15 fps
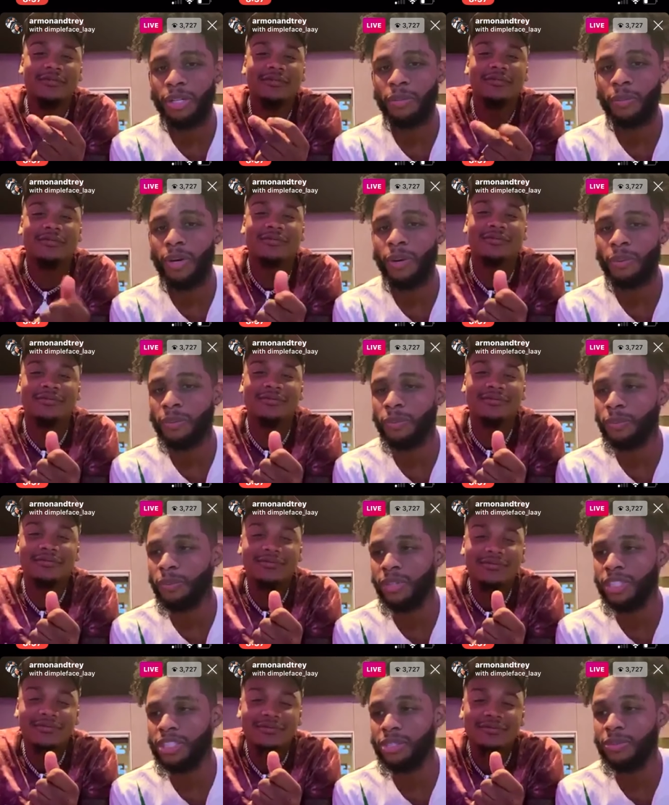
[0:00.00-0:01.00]
Speaker 1: wanting what
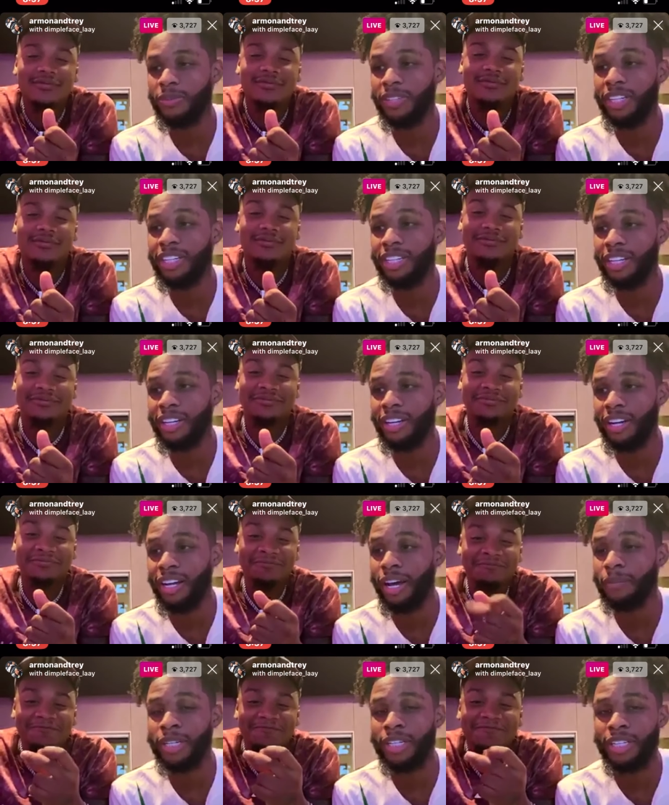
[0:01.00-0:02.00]
you need, and I'ma
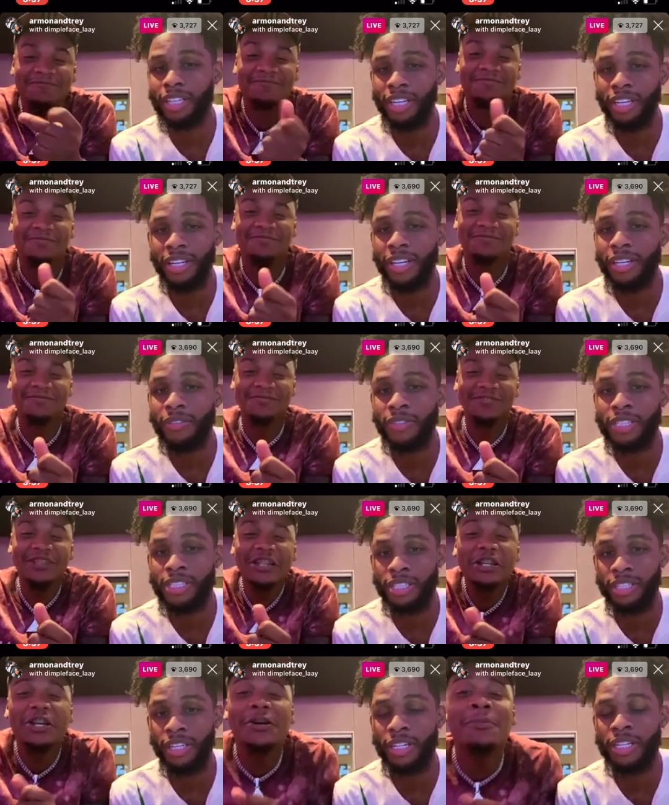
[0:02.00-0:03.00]
give it to you.
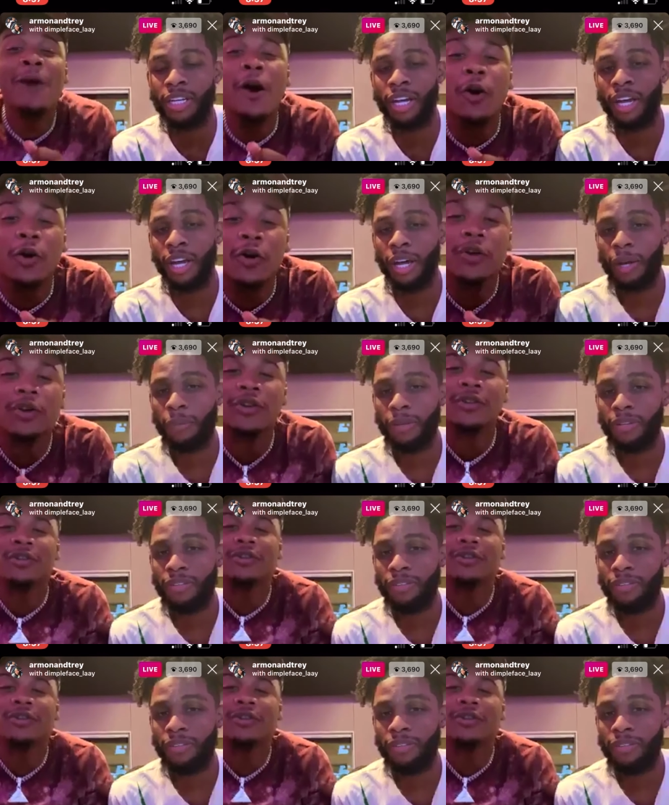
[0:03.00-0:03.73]
Come on. Be-